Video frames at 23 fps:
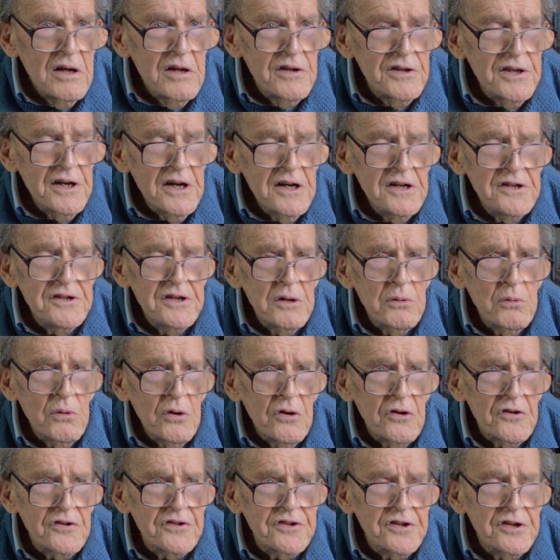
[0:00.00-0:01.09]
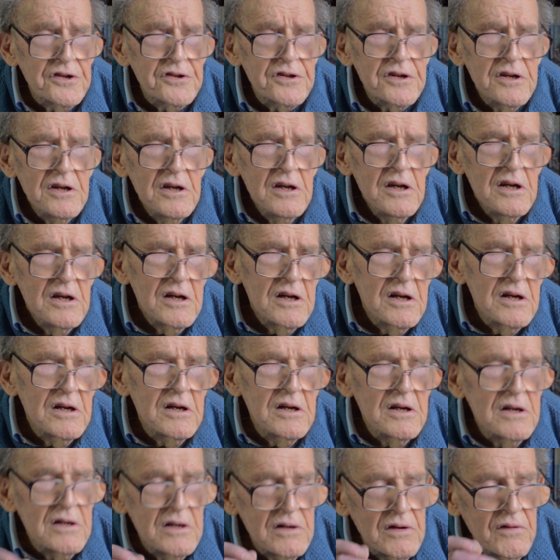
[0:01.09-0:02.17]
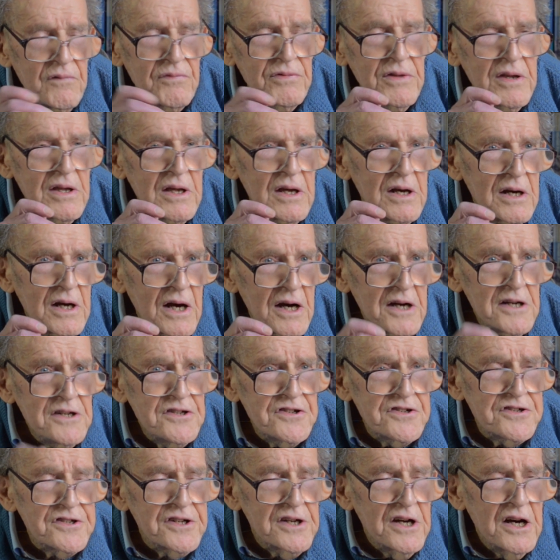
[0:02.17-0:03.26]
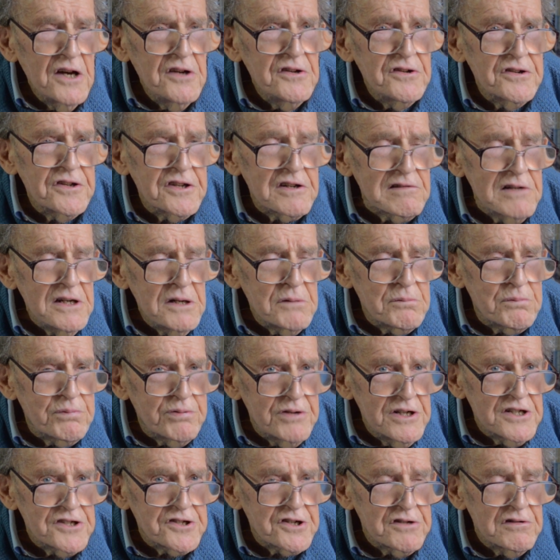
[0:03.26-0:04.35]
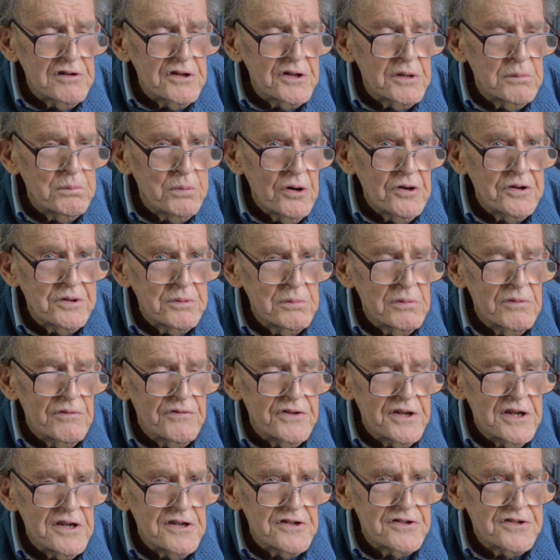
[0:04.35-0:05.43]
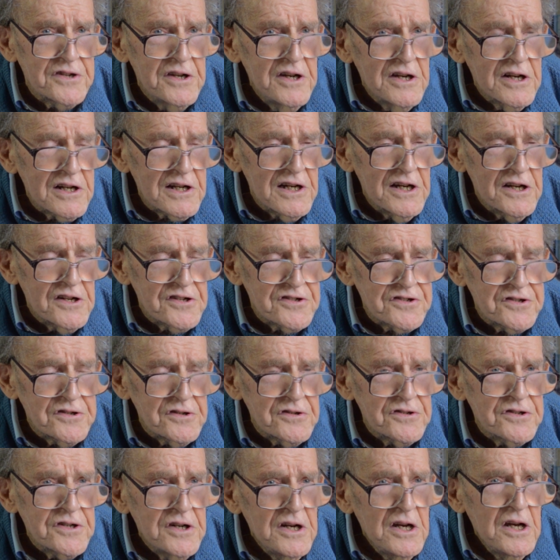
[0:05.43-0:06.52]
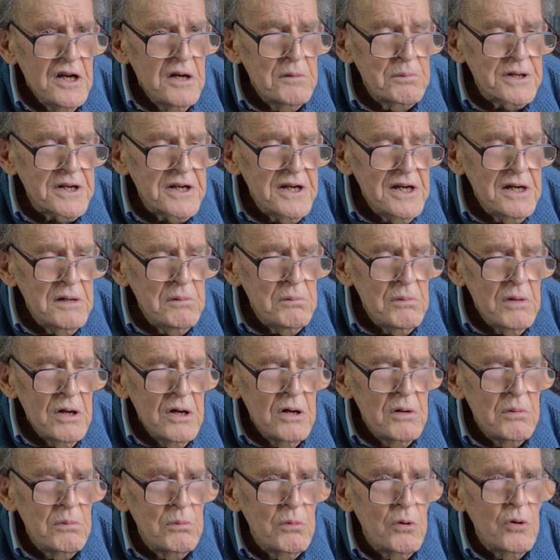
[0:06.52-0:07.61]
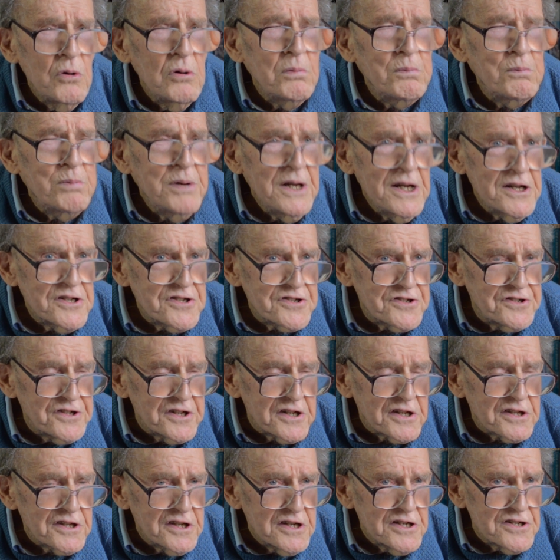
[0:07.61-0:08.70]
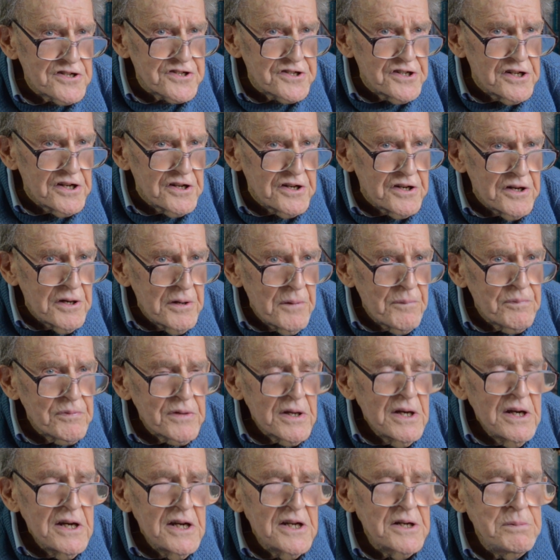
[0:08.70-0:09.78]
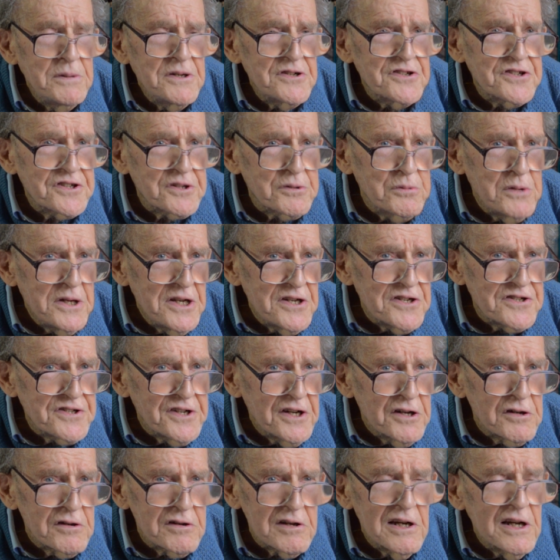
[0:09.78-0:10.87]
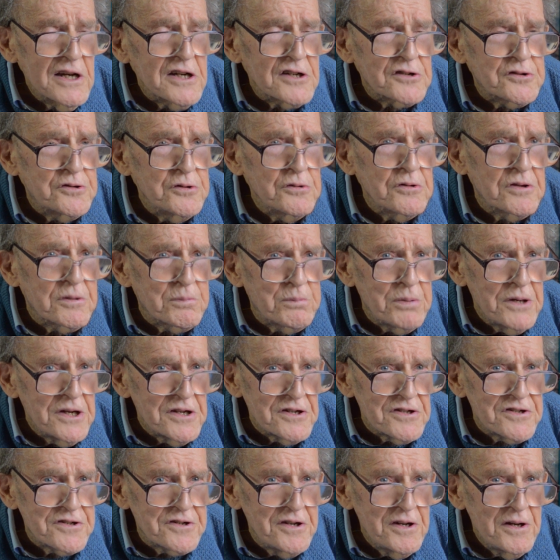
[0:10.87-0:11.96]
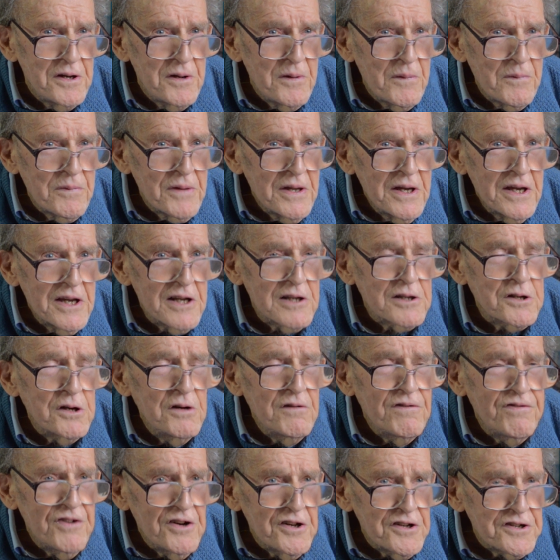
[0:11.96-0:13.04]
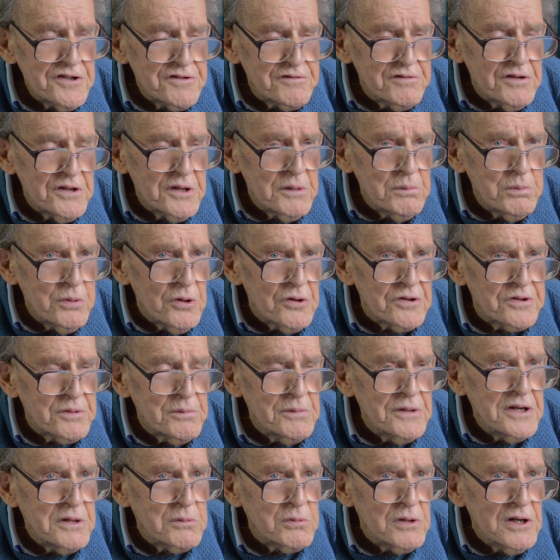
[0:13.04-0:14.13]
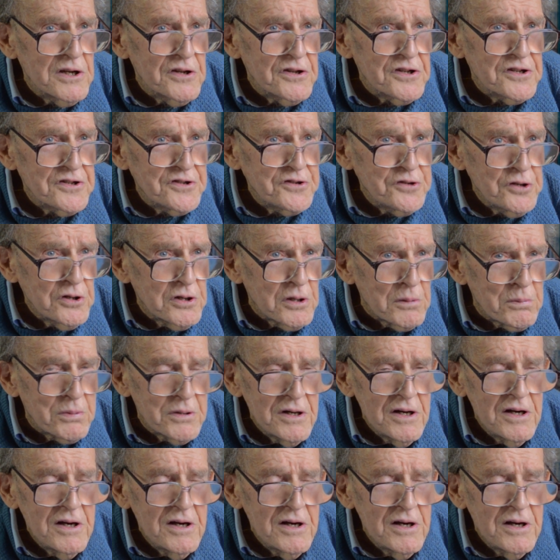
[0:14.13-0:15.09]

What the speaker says: The idea was that ice under the great pressure at the bottom of these glaciers became more plastic, they said. It'd be squeezed out like toothpaste. It'd go faster at the bottom than it will at the top.